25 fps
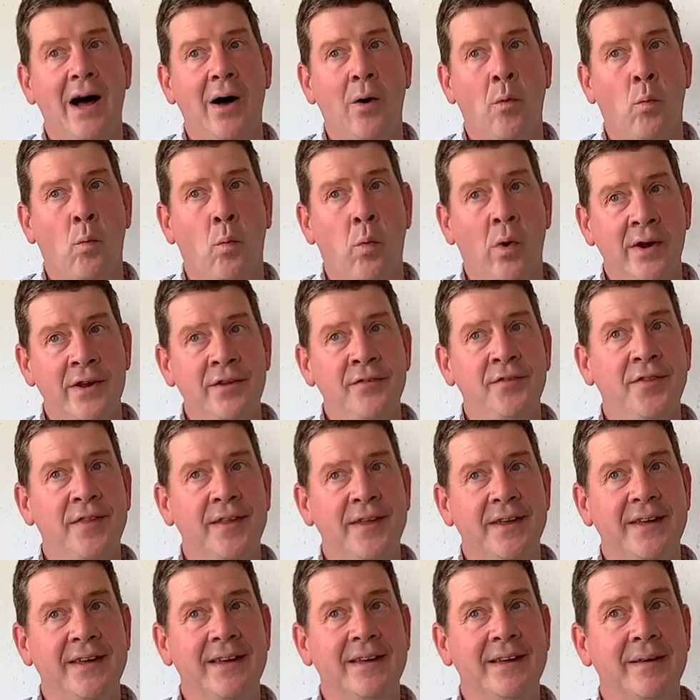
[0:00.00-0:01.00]
one of
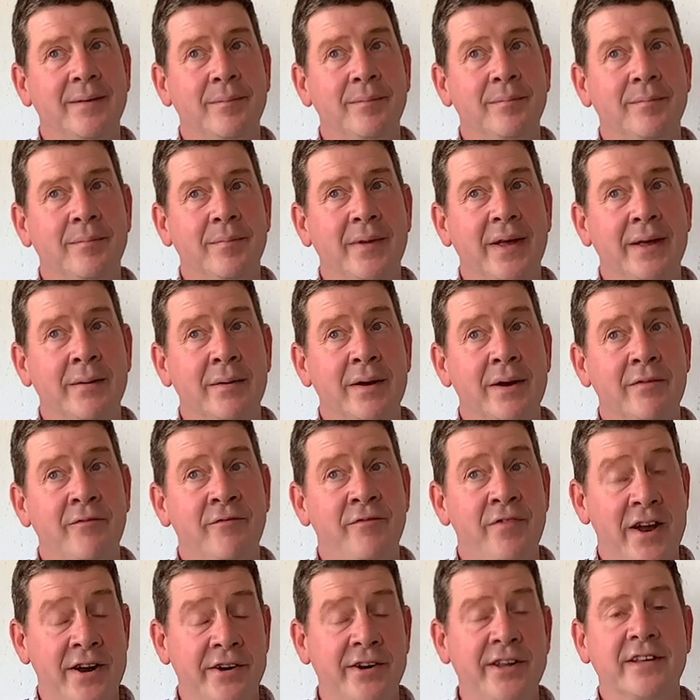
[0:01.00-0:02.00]
the
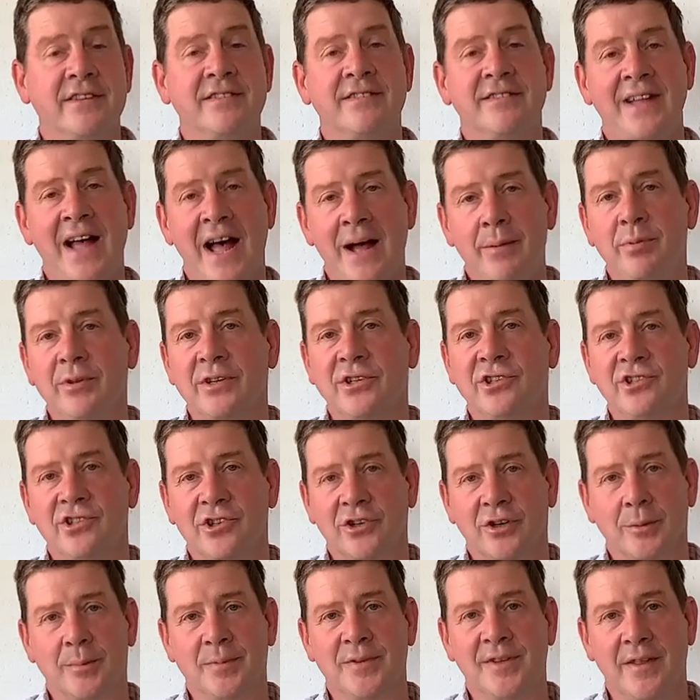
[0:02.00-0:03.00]
very established
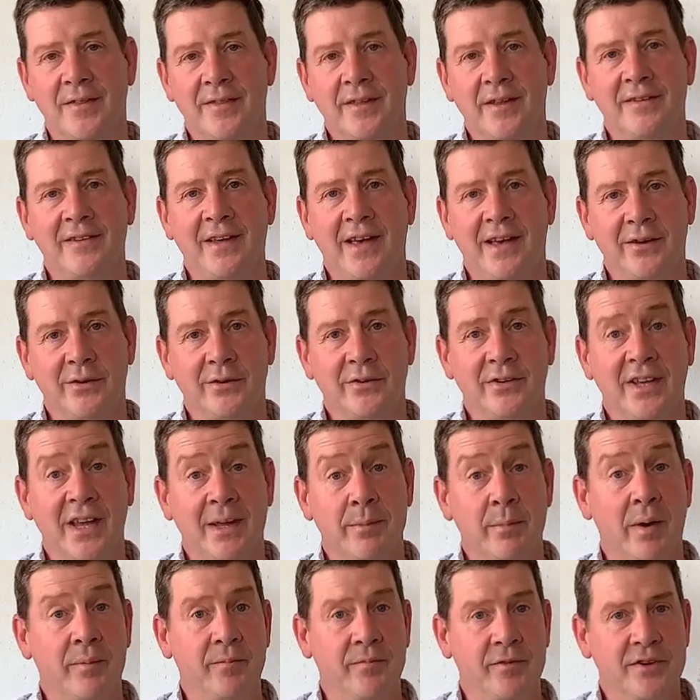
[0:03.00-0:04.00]
shops in the town
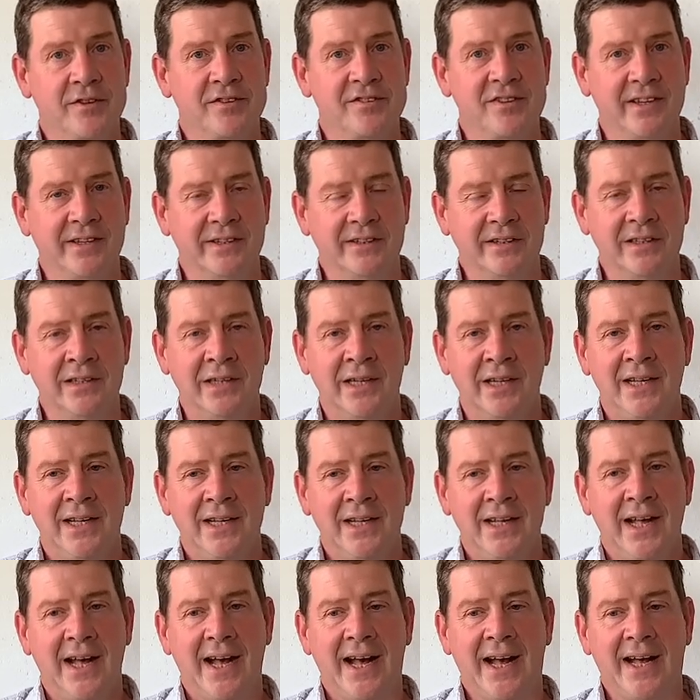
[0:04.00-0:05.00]
came up for sale,
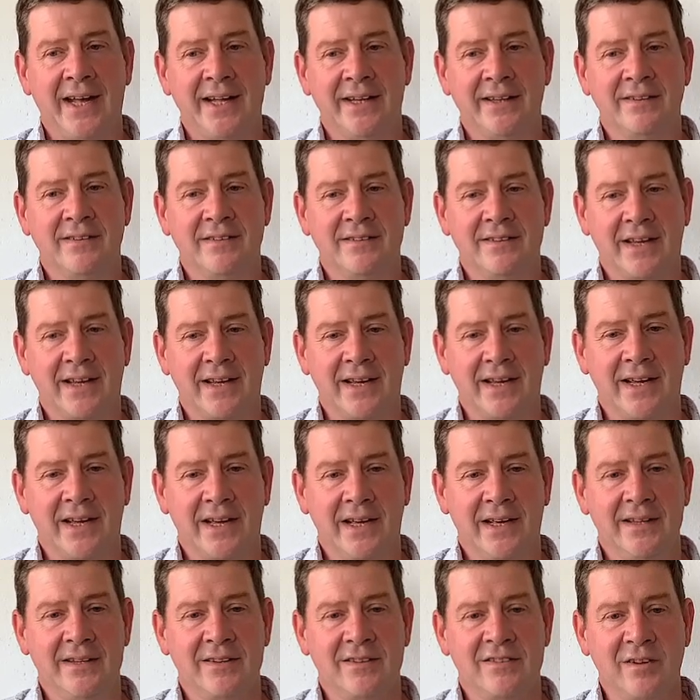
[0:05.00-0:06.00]
and uh,
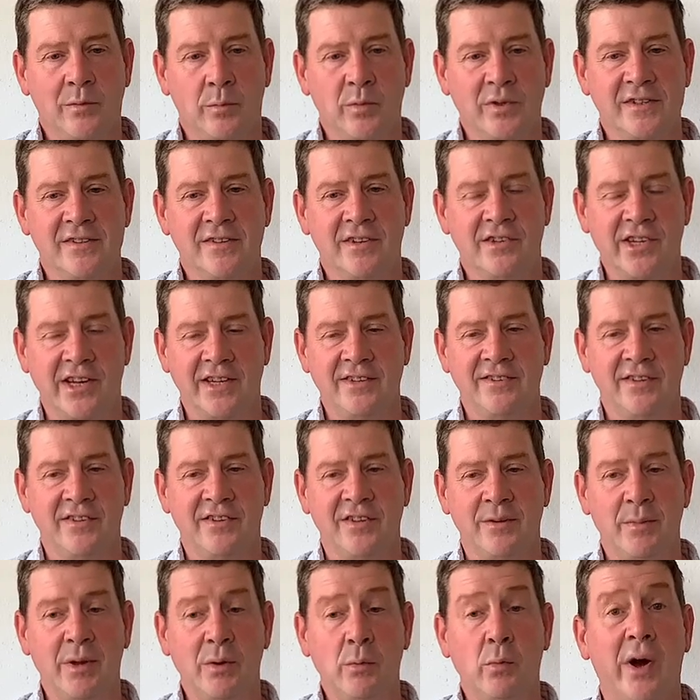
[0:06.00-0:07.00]
someone suggested
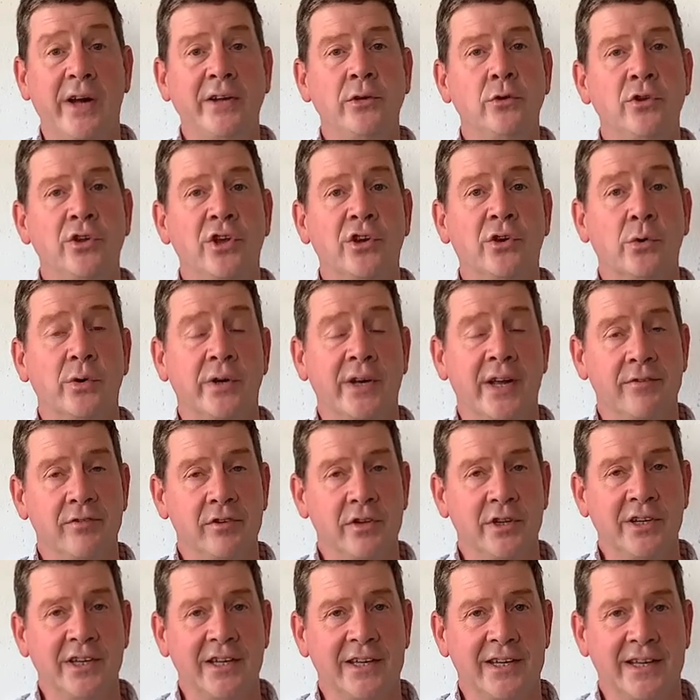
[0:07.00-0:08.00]
to me, why don't you go and have a
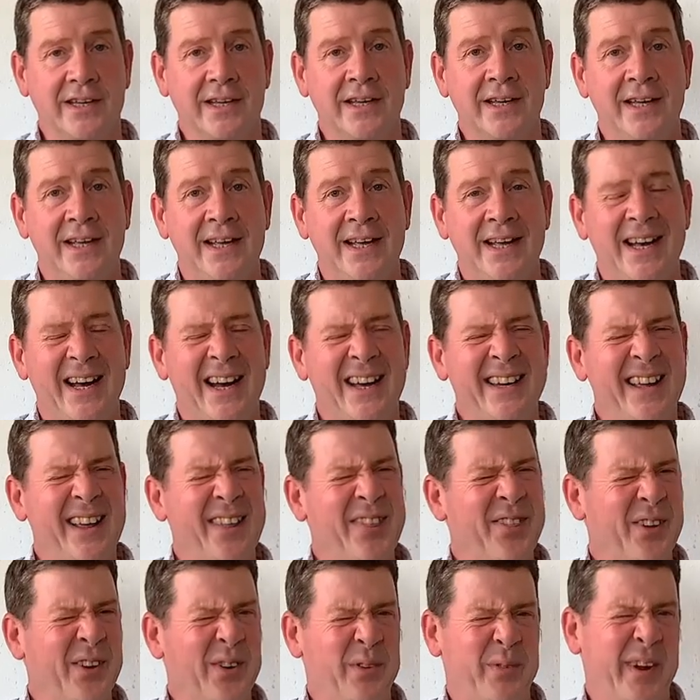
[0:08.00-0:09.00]
look at it? And
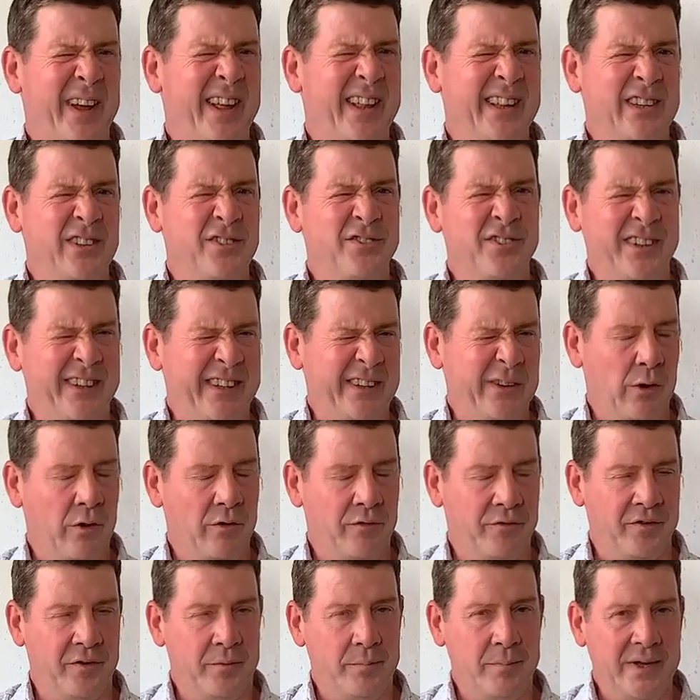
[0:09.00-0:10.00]
I thought, well, it's really
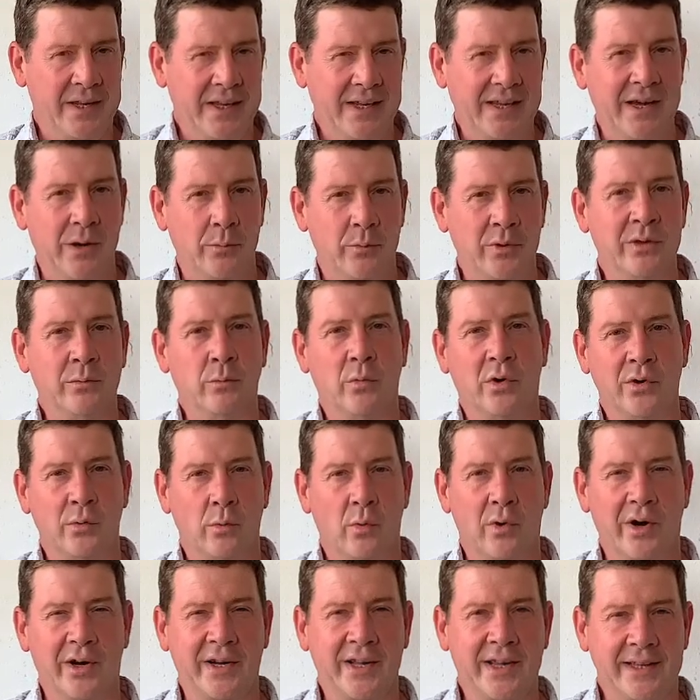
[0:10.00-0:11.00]
not for me, I wouldn't want to
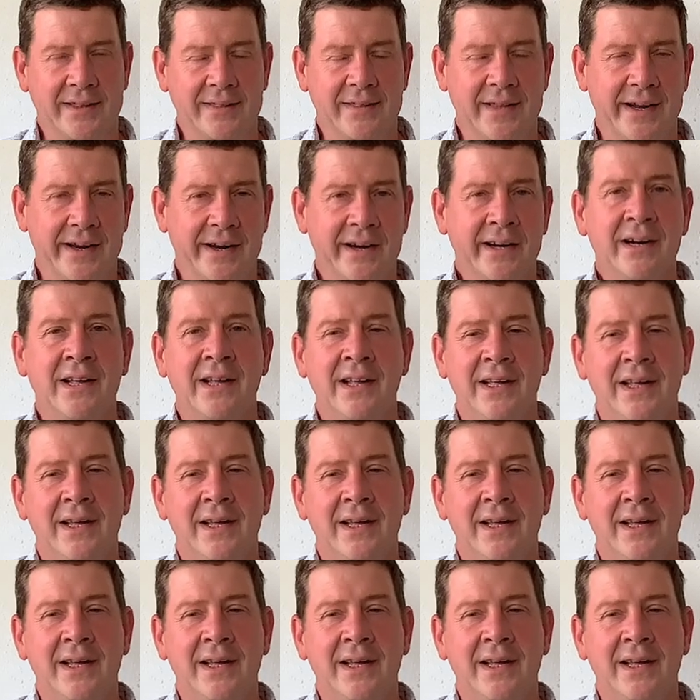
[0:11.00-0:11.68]
work in there.